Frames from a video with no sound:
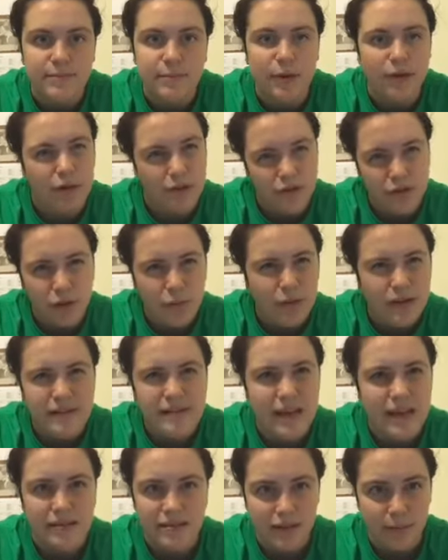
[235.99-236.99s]
But there's no written
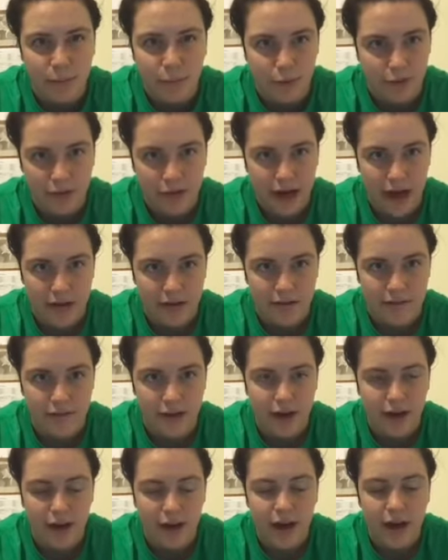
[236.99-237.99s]
test at Porter County
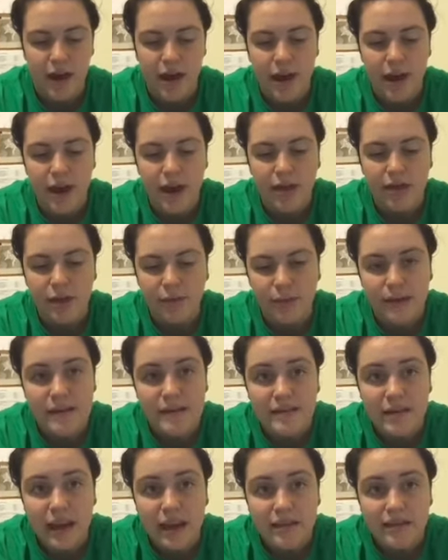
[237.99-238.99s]
Fair. The written
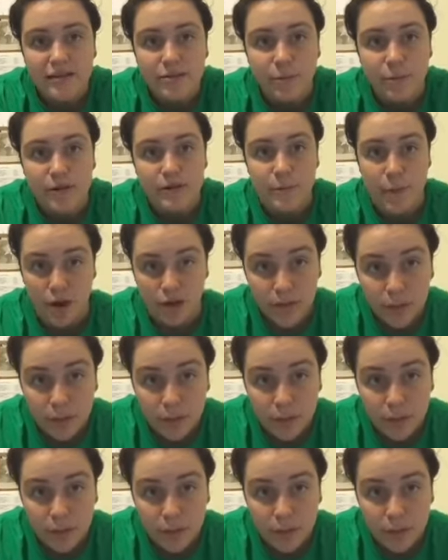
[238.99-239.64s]
test was multiple